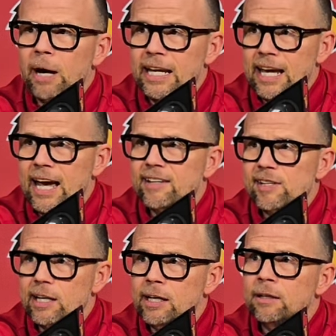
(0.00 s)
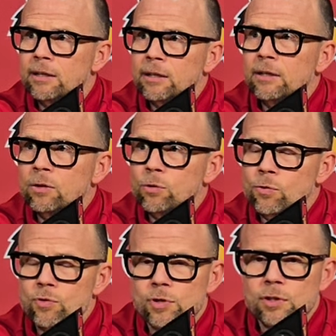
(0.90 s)
Mike Cassidy,
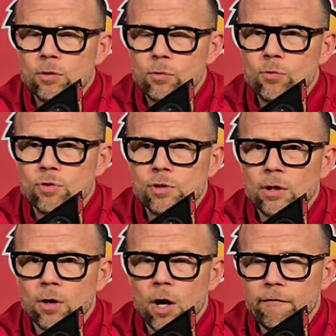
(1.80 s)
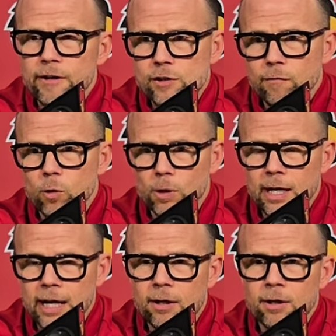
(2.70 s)
who's our offensive
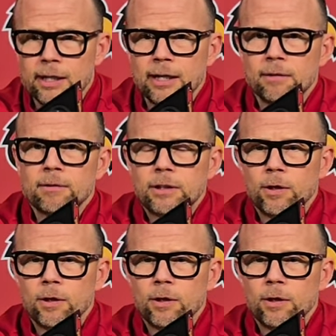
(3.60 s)
coordinator, and then,